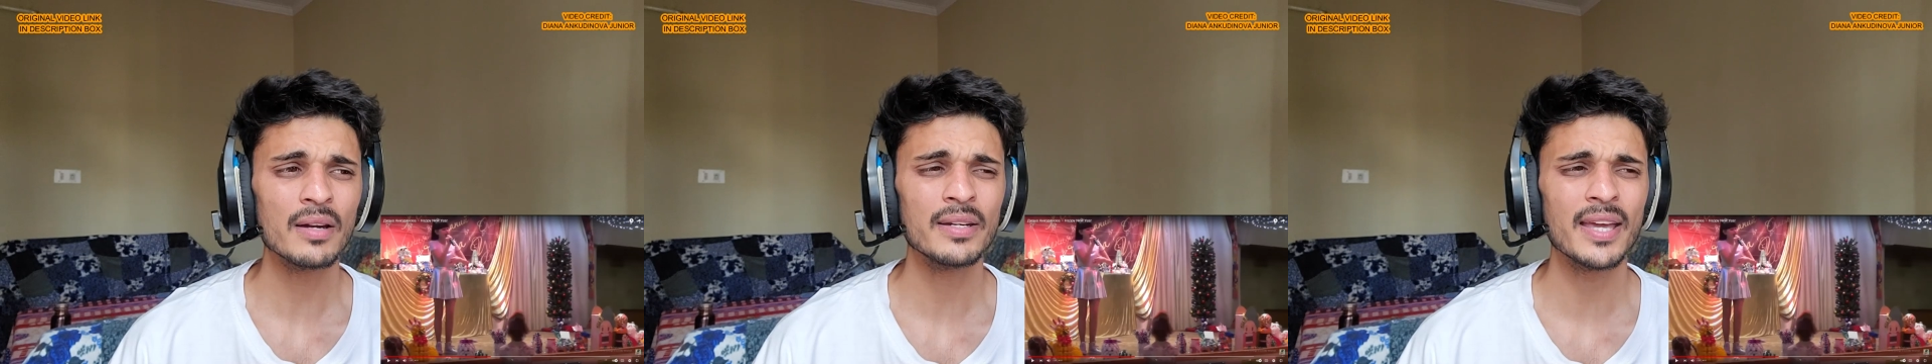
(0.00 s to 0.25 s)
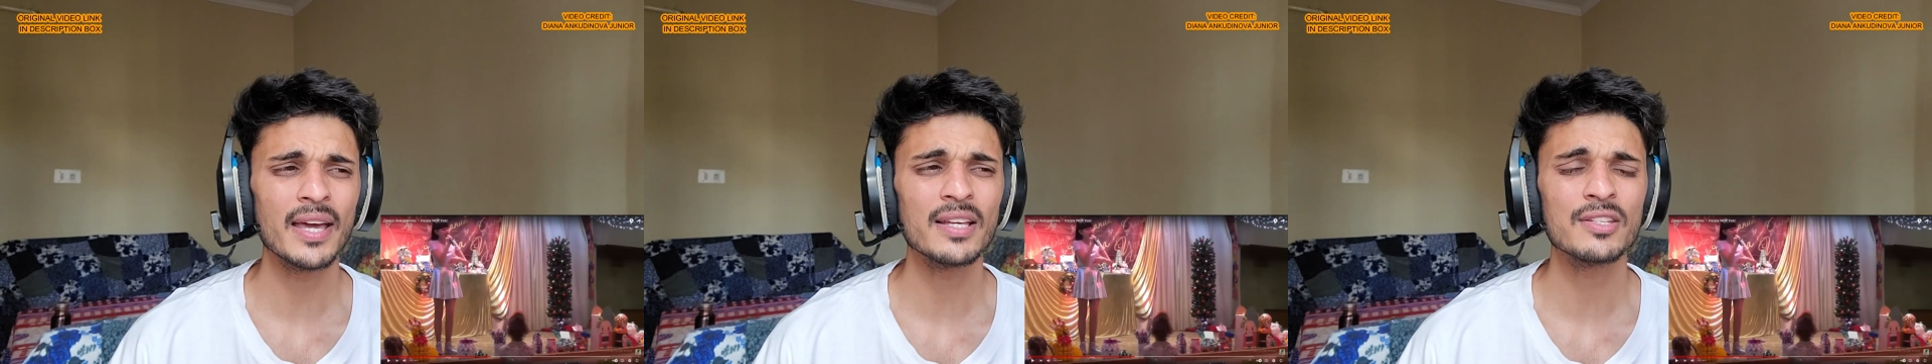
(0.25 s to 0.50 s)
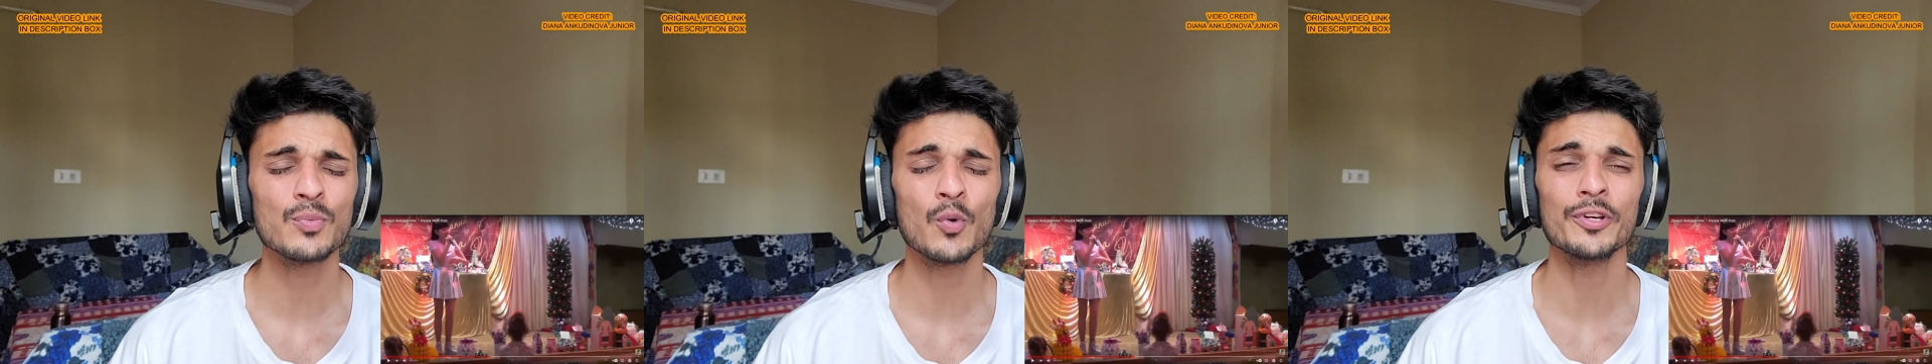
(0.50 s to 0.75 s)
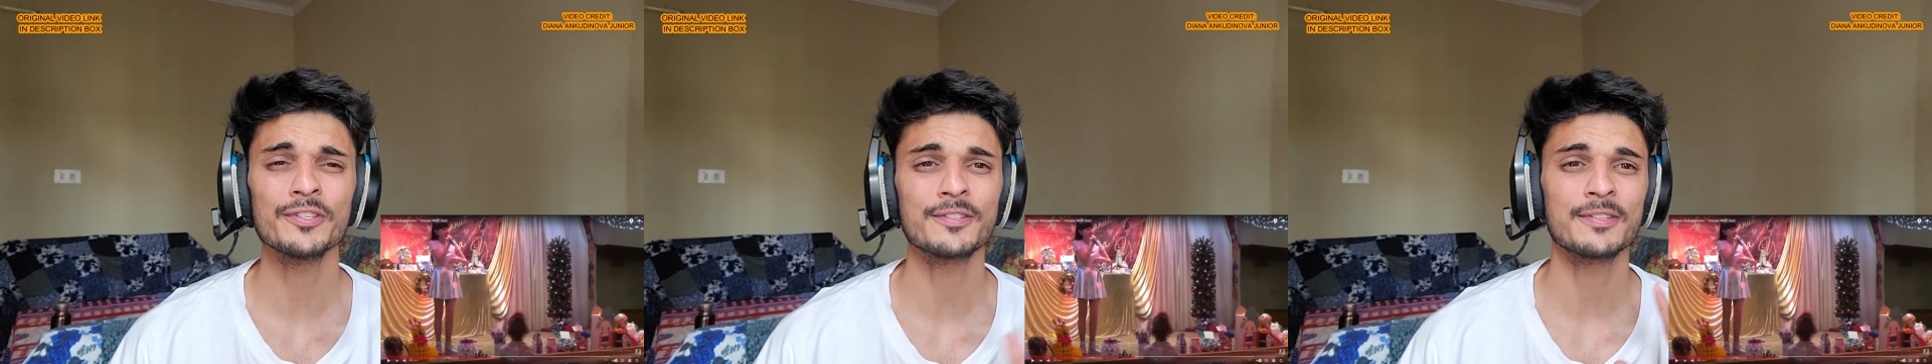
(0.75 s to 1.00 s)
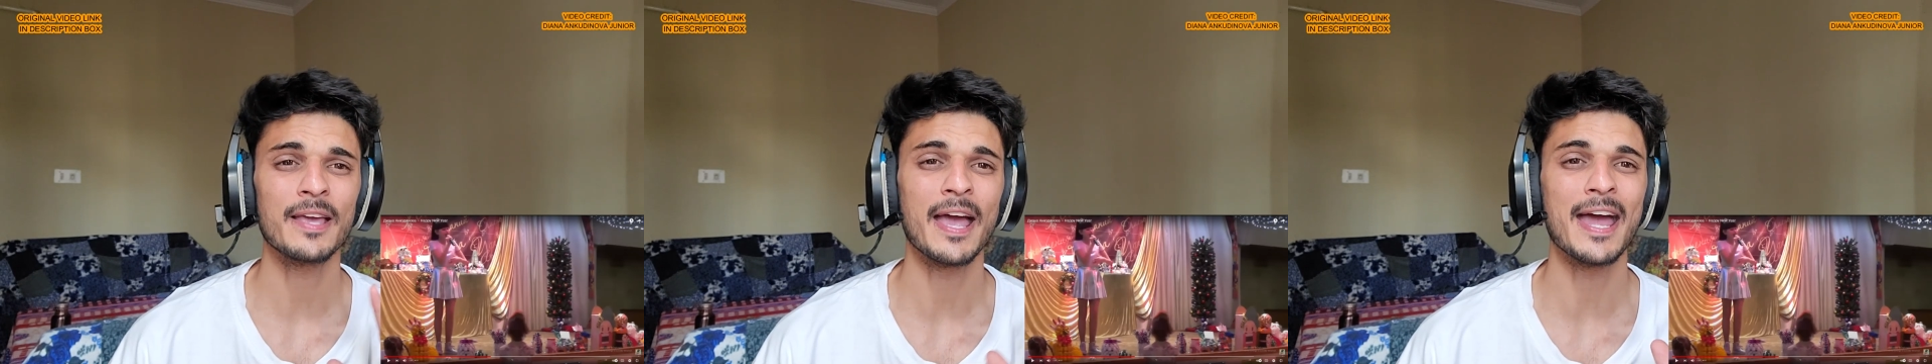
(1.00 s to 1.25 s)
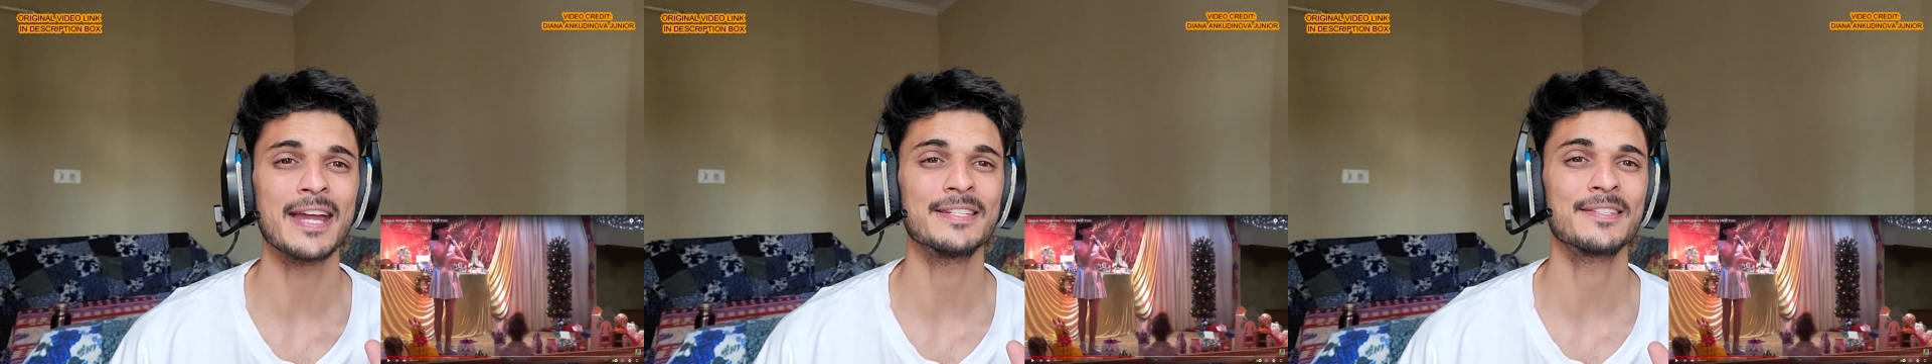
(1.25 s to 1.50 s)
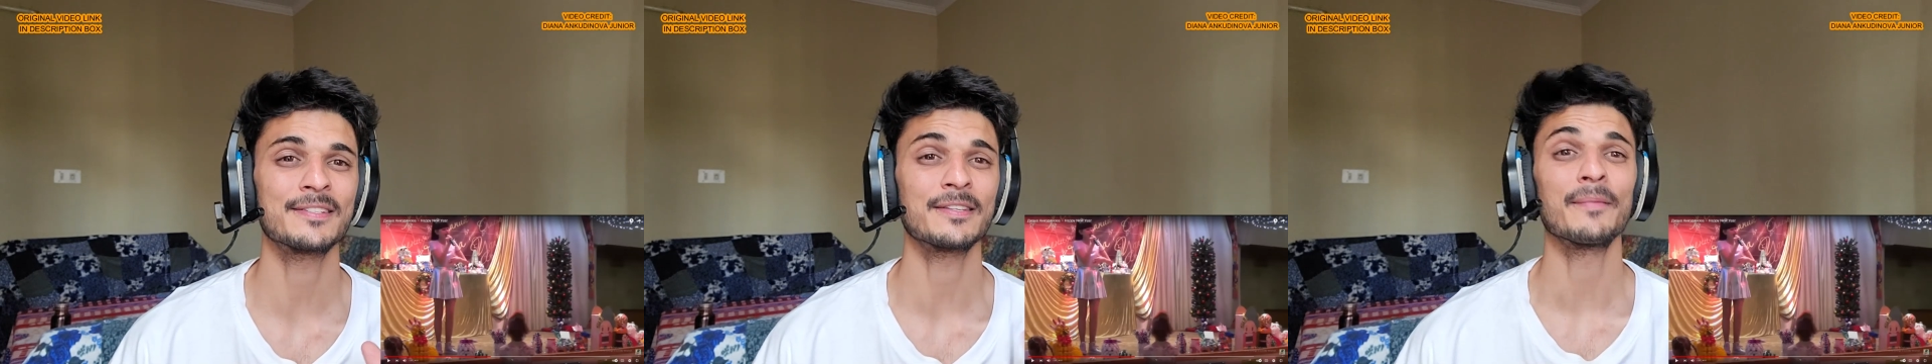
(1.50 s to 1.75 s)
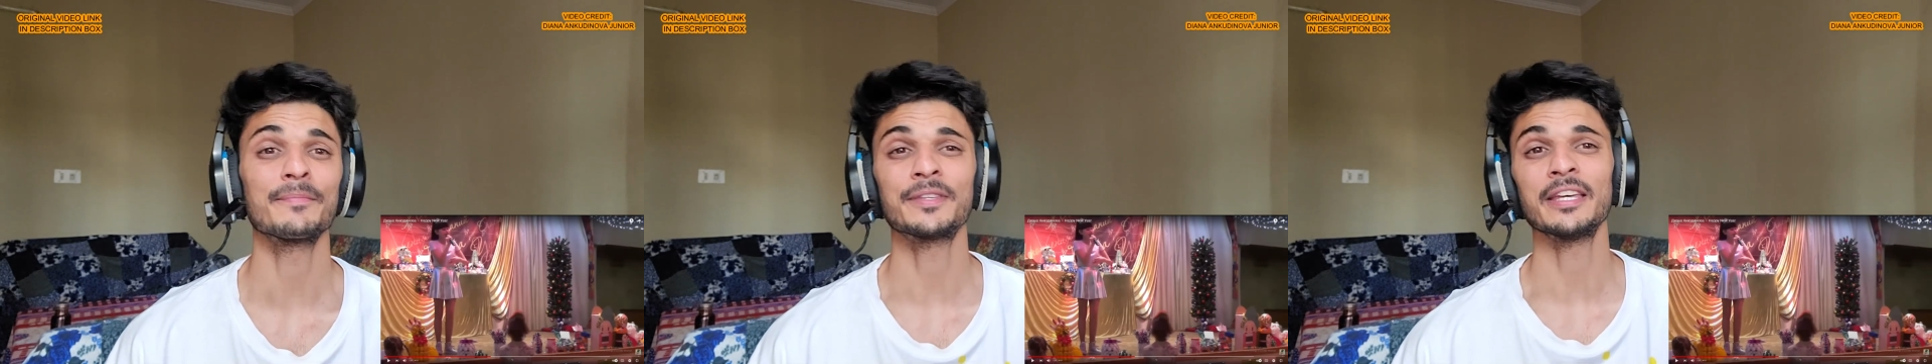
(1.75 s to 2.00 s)
Diana's voice had
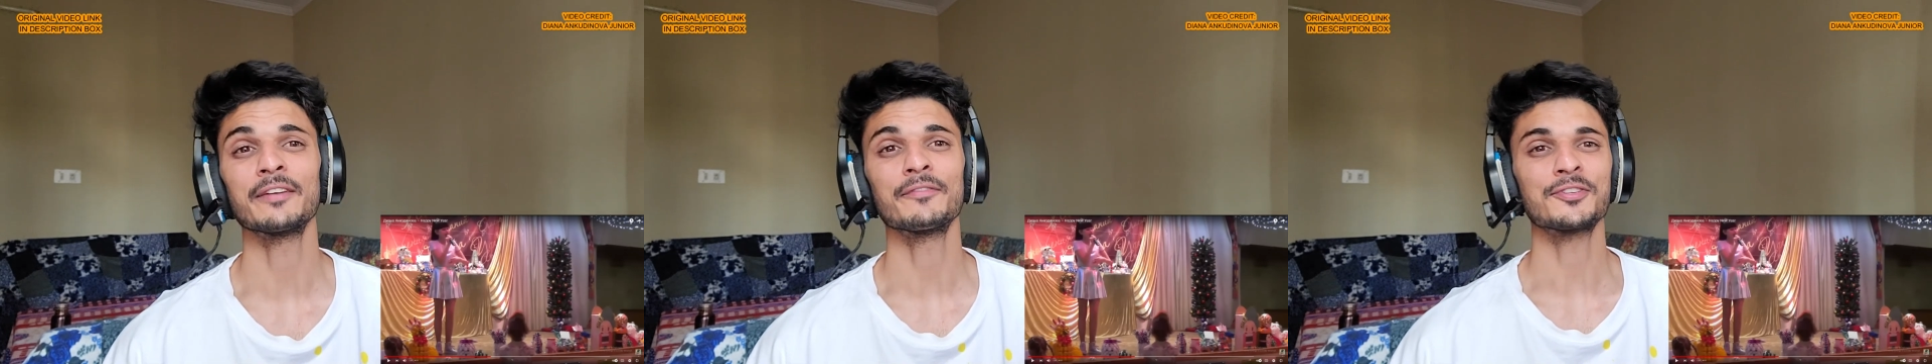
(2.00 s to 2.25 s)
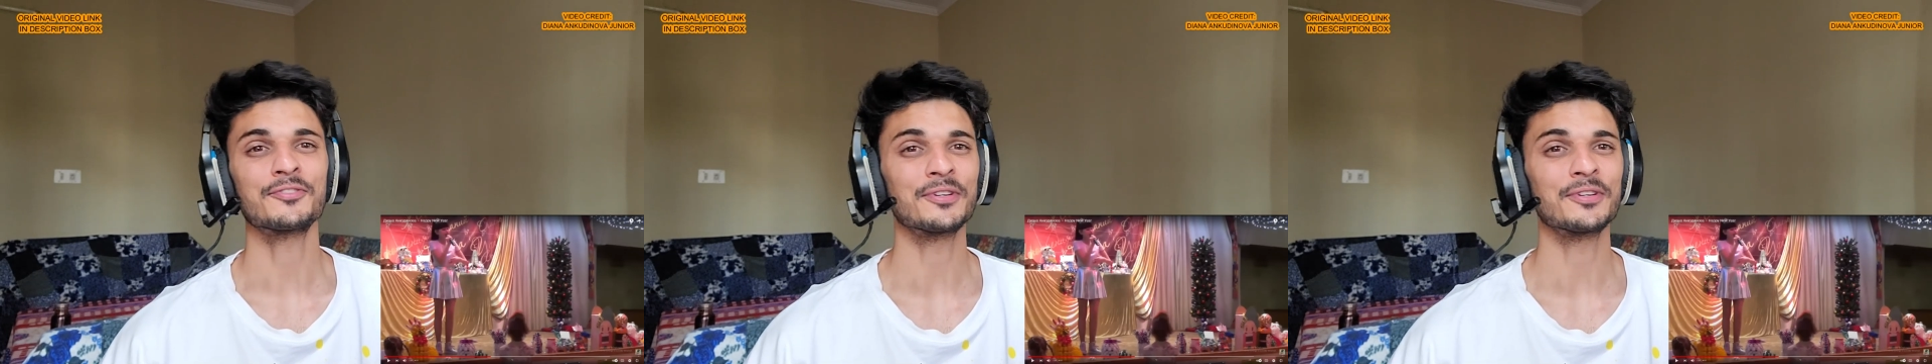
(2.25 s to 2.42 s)
something which